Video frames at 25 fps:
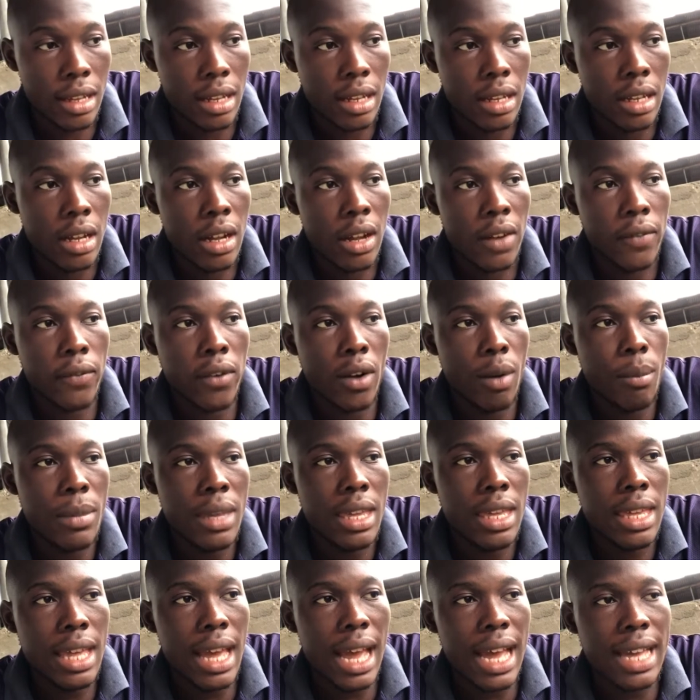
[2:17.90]
For
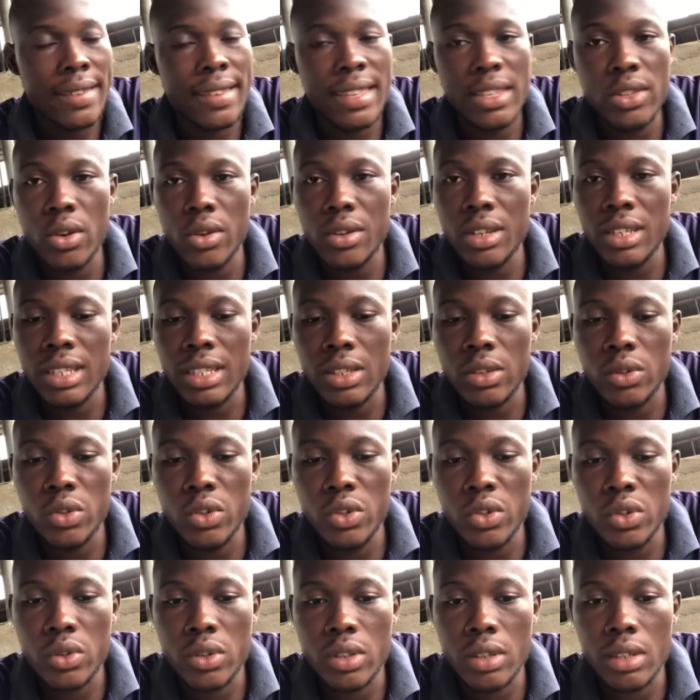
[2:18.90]
me, I see
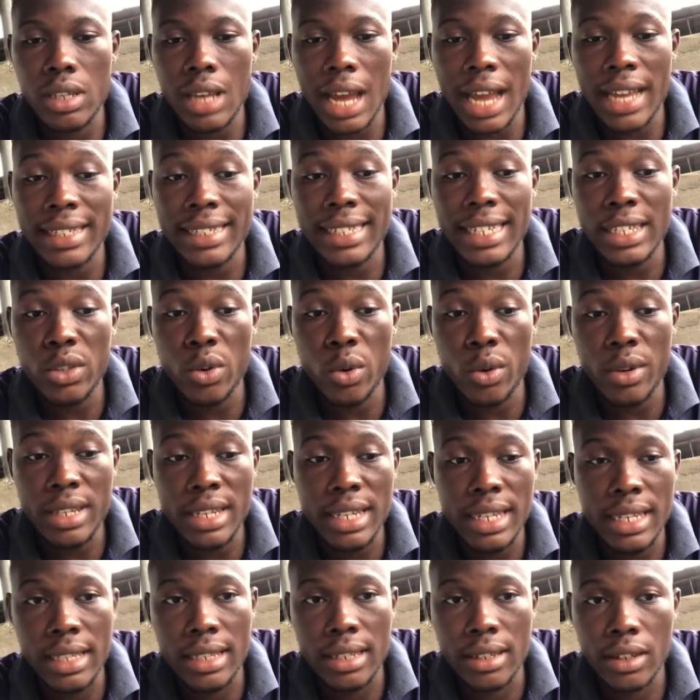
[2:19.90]
no
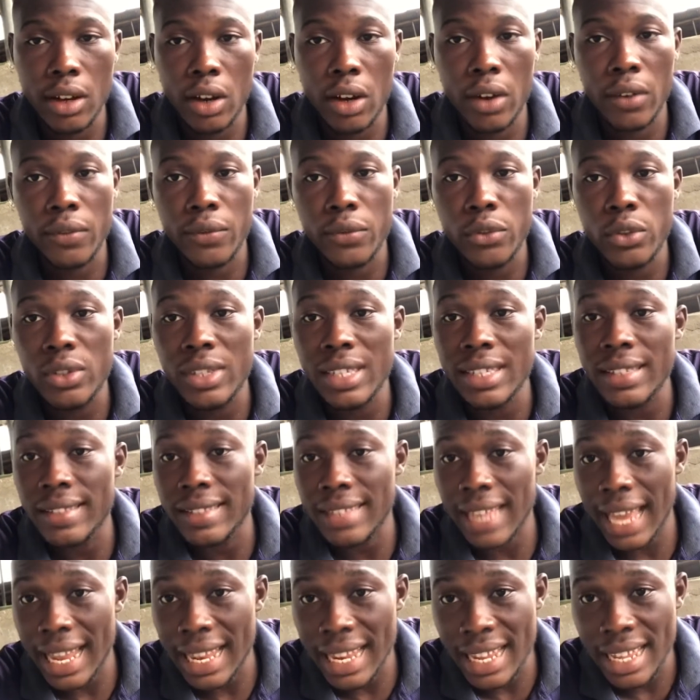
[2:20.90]
need of using
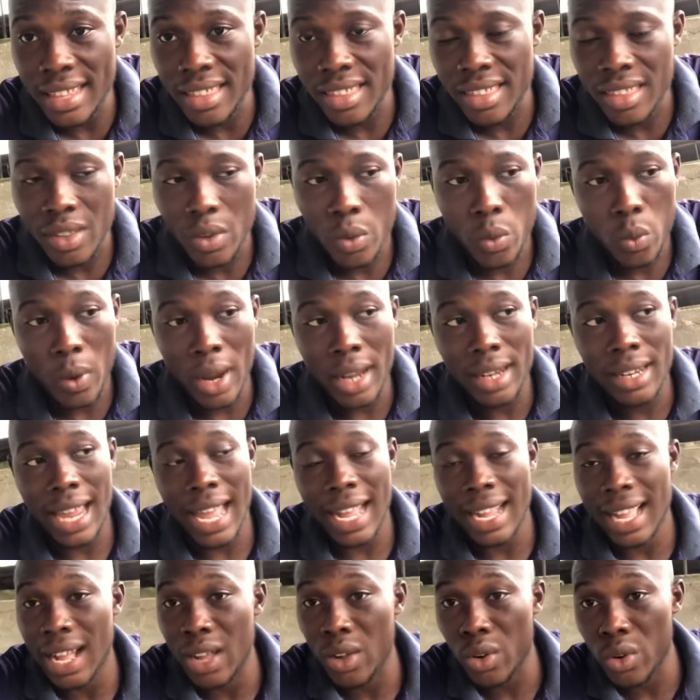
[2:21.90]
silage when I
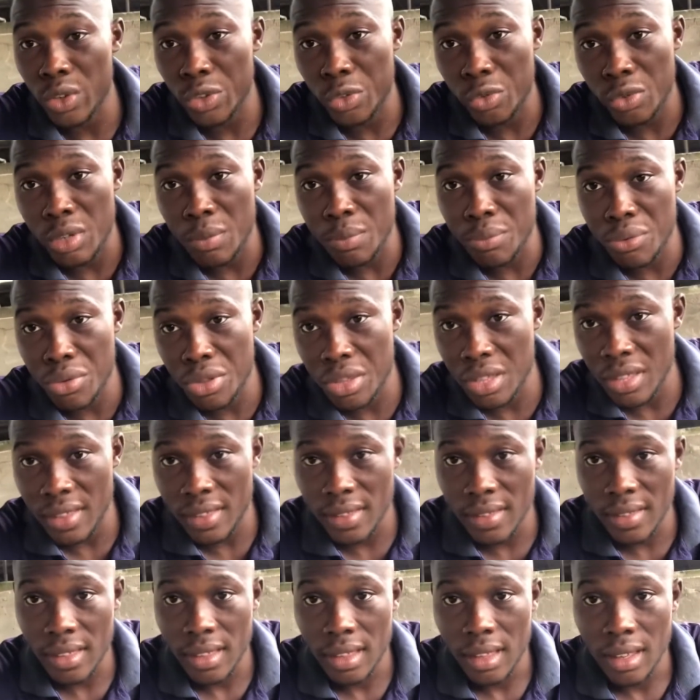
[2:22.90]
can go to the
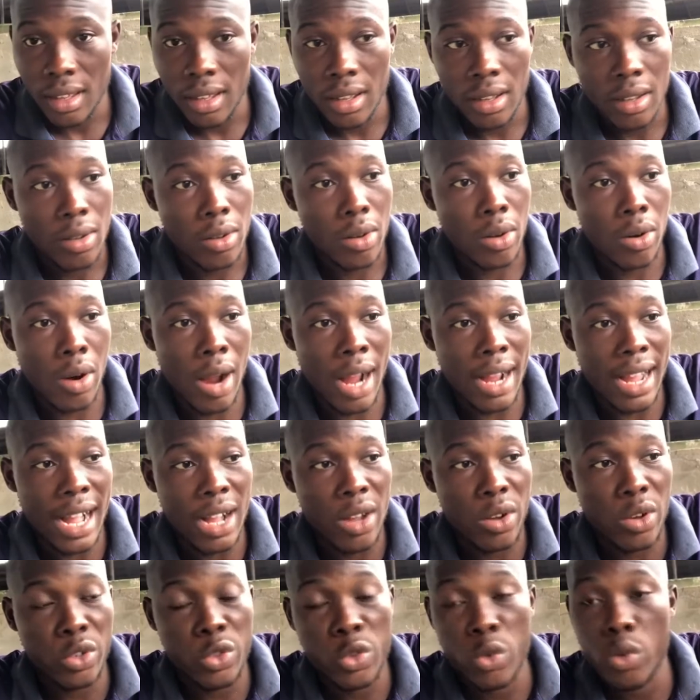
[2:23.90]
bushes, or I can
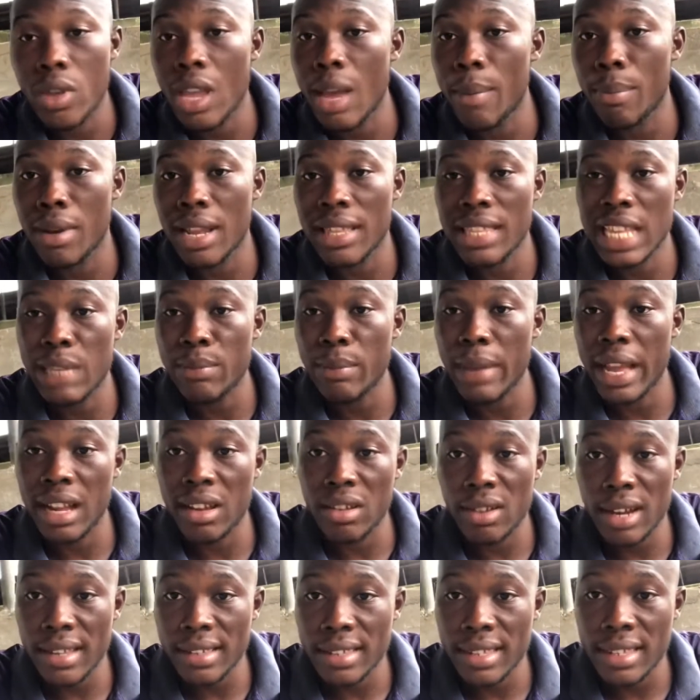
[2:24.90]
go to where I planted my
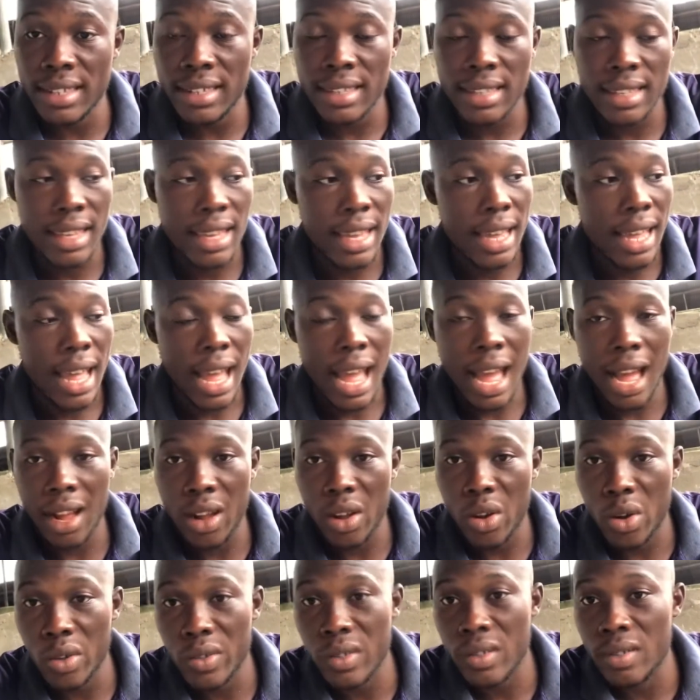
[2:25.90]
grasses and
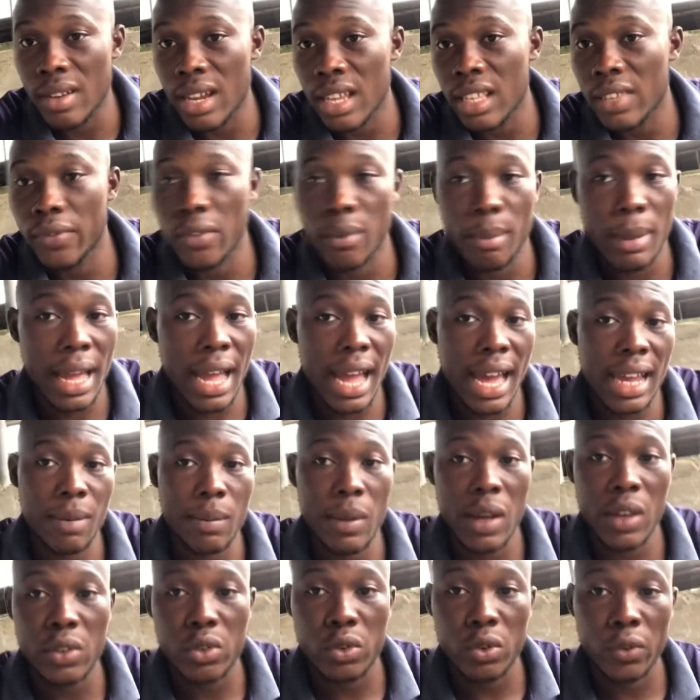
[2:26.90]
cut grass for my
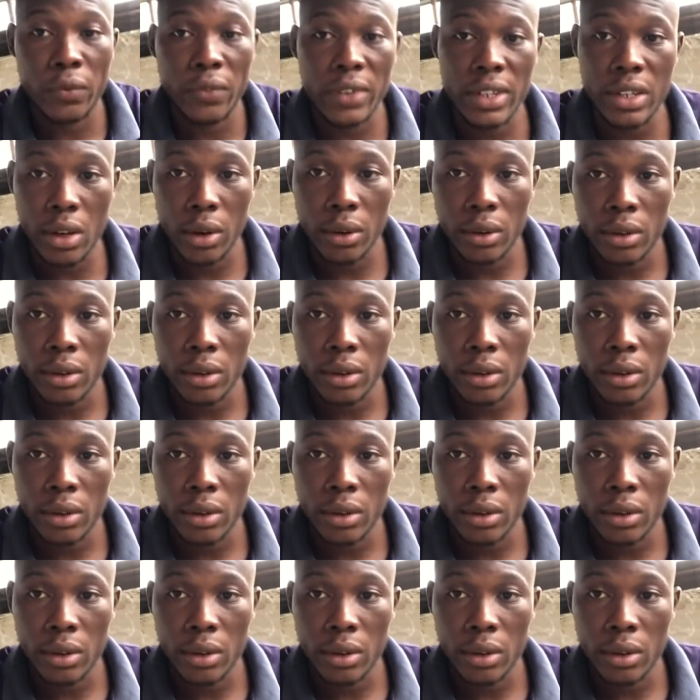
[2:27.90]
animals to feed on.